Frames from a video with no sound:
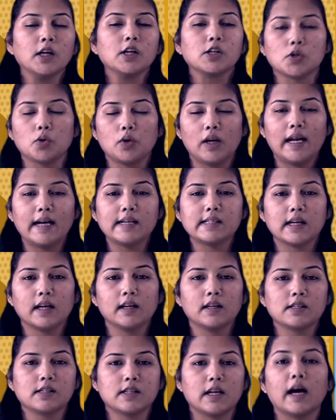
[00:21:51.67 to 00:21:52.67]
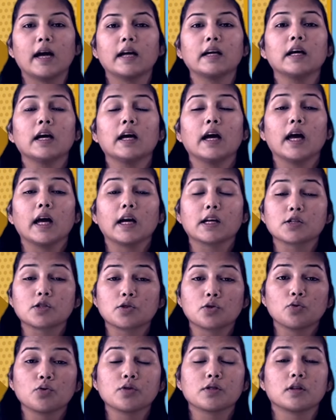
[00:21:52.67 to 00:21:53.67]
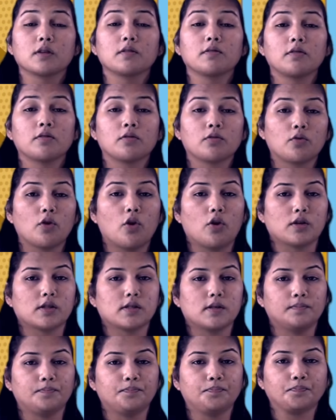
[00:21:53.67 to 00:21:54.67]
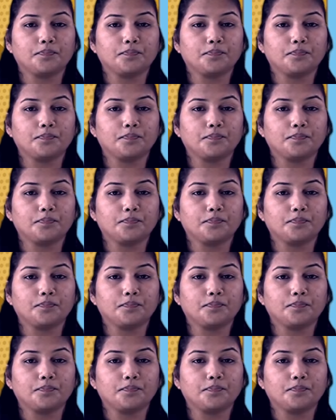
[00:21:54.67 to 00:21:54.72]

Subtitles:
So let's understand extrusive rocks.